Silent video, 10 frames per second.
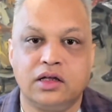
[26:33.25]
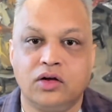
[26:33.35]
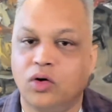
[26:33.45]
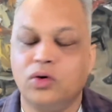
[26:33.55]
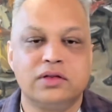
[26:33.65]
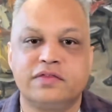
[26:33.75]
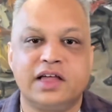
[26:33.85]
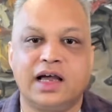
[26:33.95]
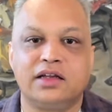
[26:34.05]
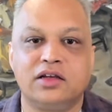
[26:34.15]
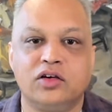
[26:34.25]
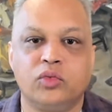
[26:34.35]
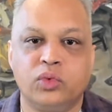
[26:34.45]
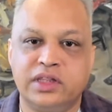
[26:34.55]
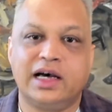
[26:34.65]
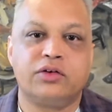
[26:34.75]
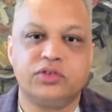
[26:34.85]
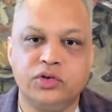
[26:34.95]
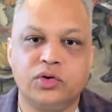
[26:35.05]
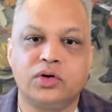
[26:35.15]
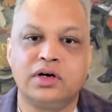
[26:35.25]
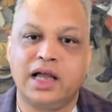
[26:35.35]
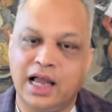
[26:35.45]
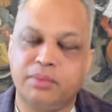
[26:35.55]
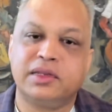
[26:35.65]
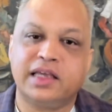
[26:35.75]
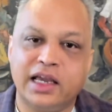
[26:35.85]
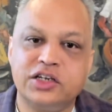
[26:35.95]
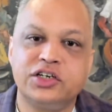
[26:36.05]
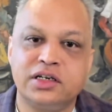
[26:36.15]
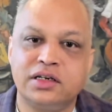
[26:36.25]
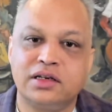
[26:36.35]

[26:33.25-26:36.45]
all of that without your application